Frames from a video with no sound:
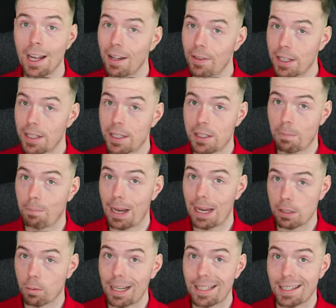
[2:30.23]
this is the
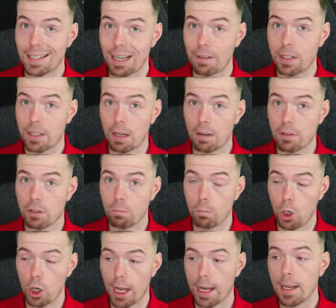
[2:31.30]
best way to save yourself some
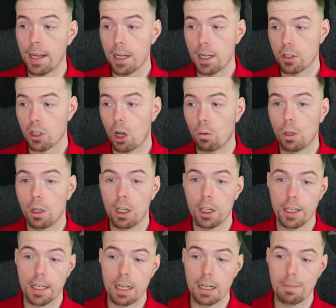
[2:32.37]
money. So,
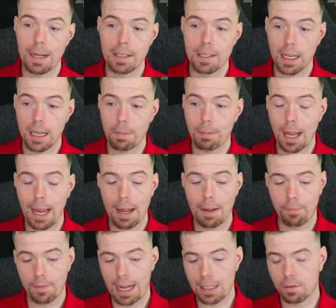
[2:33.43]
you need a Man City
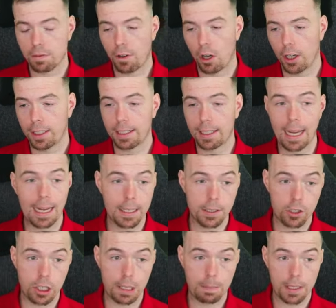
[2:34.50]
player, that's fine. Kelly's
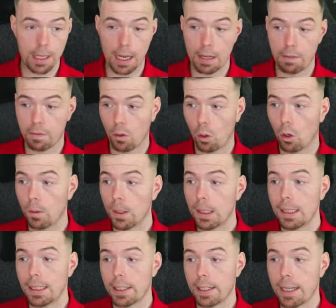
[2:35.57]
the cheapest, 84.
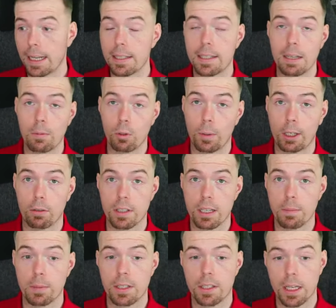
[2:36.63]
You need a team of the week or
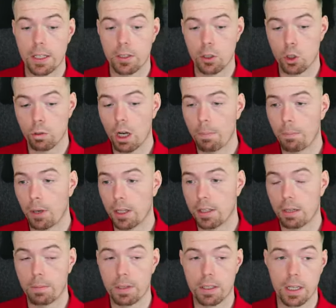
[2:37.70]
team of the season. Do not buy a
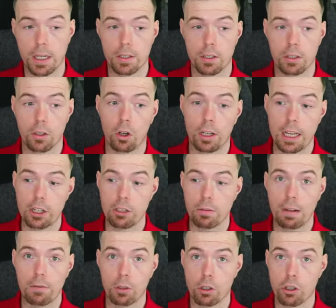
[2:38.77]
team of the season. Unless you
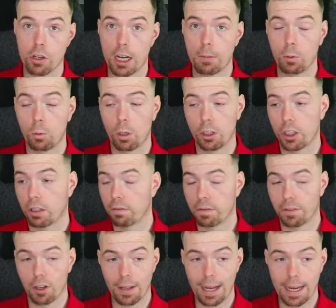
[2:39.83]
have an untradeable one, you can
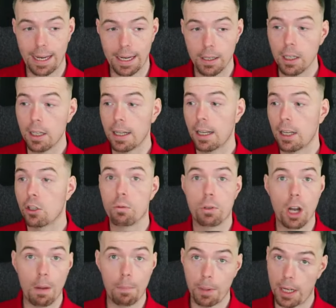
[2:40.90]
throw that in. Do
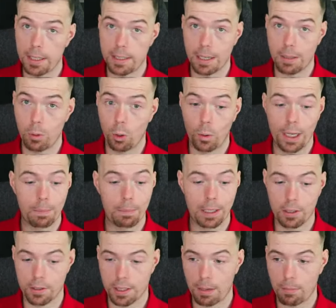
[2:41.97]
not buy a team of the week
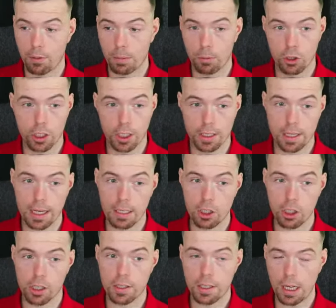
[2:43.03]
because they're pretty much extinct.
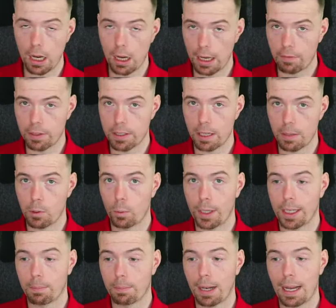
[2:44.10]
You can see I have a team of the
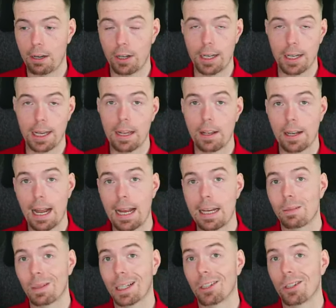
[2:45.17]
week player in here, and that
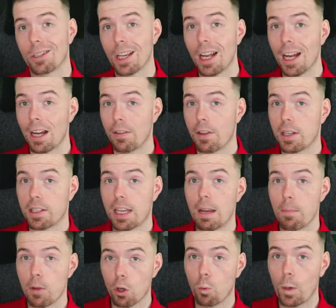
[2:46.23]
is because the
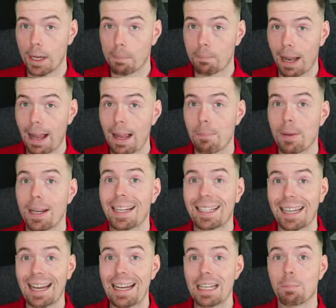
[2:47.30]
team of the week player
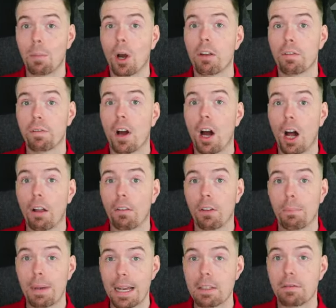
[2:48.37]
pick is by far the
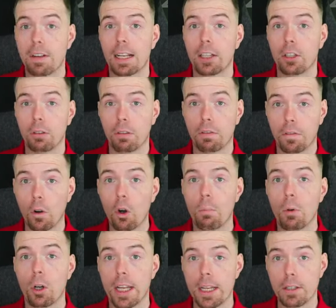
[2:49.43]
best value for
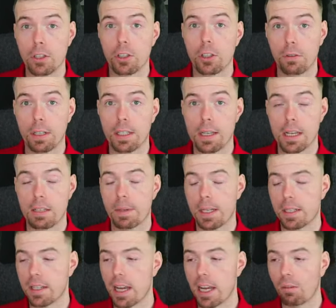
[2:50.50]
money to do this
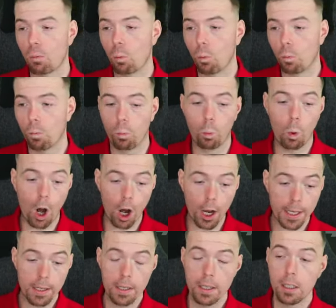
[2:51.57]
SBC.
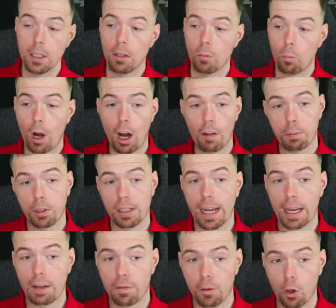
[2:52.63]
Why? Well, I've put an
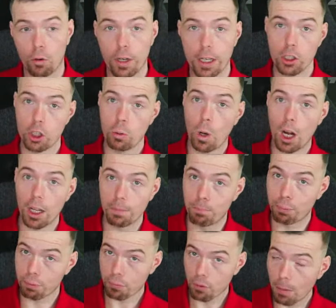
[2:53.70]
84 in. You are
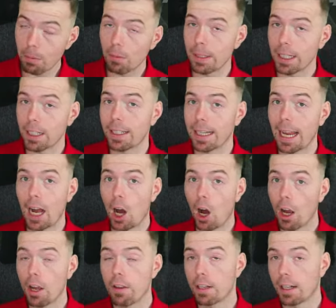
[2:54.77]
probably going to get a
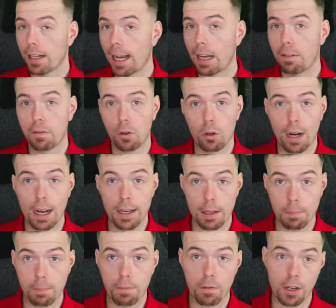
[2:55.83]
higher than an 84 out of
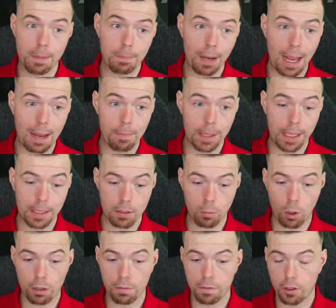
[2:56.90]
your three player picks,
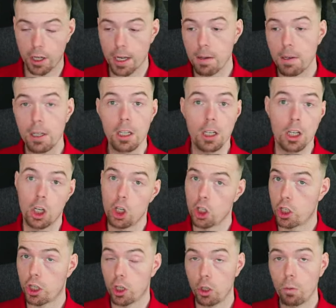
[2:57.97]
one of three.
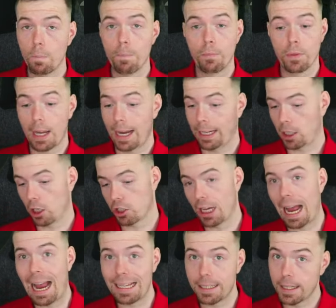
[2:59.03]
Two, it costs you
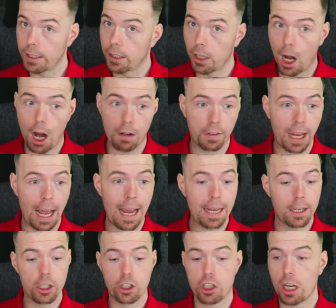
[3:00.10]
18.5K,
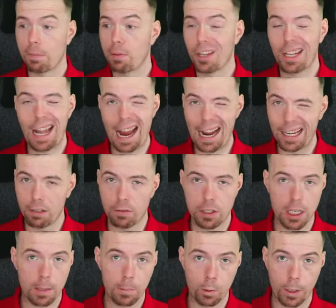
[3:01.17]
cheaper than any other
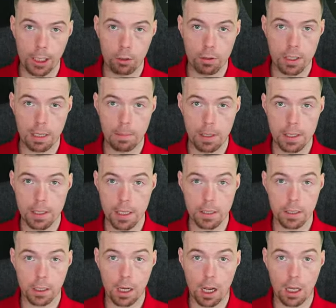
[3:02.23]
team of the week or team of the
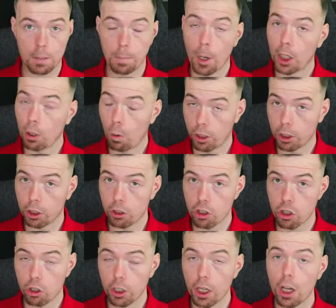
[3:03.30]
season cards by quite a good
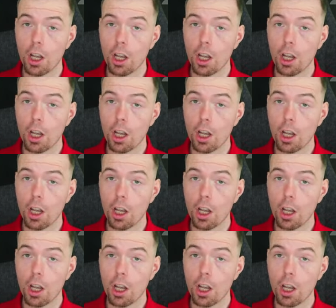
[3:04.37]
chunk.